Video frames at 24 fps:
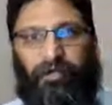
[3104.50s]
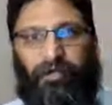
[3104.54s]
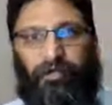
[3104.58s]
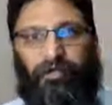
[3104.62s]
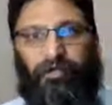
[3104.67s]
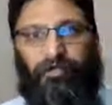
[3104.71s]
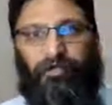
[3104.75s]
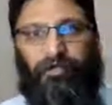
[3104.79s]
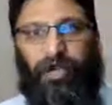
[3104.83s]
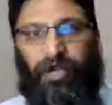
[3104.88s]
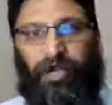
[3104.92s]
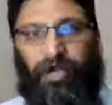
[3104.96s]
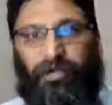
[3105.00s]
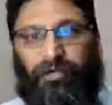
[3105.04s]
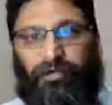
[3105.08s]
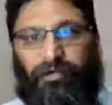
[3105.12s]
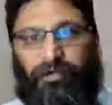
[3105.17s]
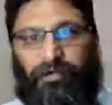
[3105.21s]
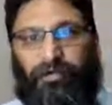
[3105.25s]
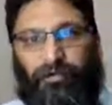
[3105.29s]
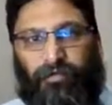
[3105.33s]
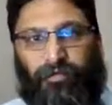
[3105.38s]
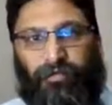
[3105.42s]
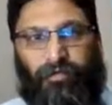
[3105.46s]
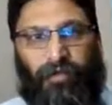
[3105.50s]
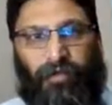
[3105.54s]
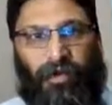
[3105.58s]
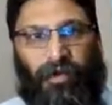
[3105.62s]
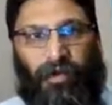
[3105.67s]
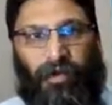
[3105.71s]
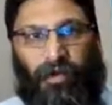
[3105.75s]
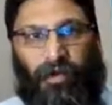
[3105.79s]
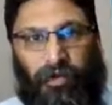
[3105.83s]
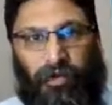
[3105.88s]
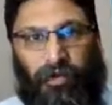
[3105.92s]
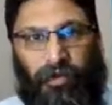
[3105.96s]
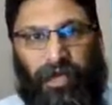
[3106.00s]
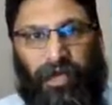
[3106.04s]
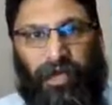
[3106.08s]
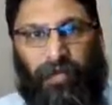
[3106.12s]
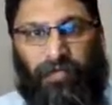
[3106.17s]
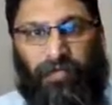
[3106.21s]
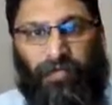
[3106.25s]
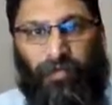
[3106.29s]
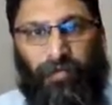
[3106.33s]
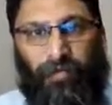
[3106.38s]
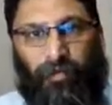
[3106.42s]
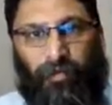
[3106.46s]
trying to make
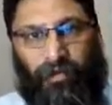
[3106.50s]
sure